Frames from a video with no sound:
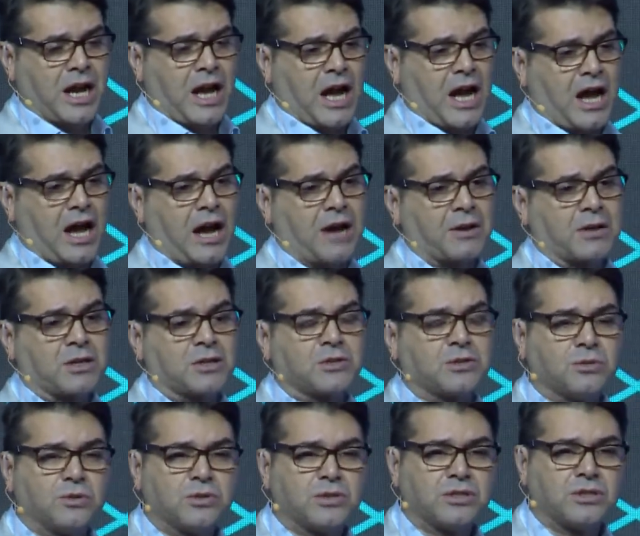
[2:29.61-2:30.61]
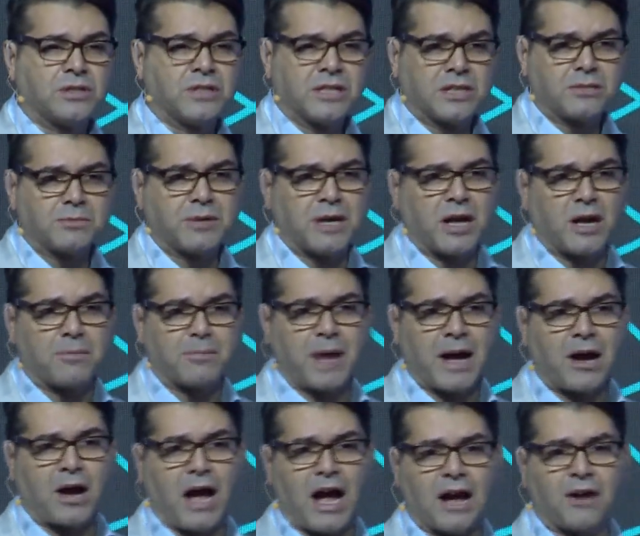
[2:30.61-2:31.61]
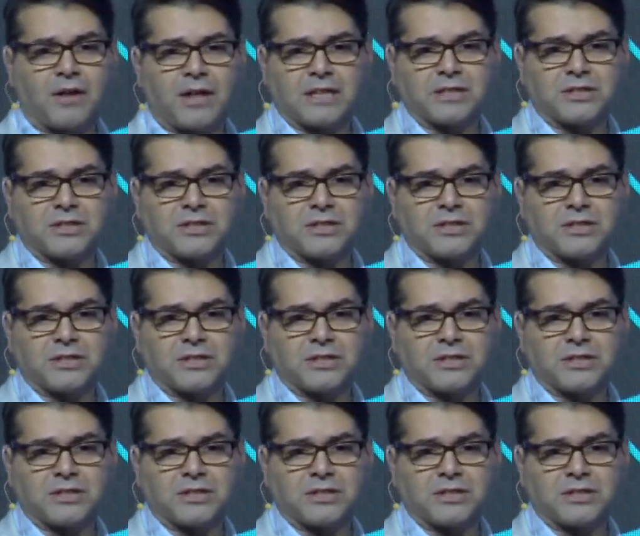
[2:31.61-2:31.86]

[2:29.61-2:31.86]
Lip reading: And I'm going to talk to you a little bit about how that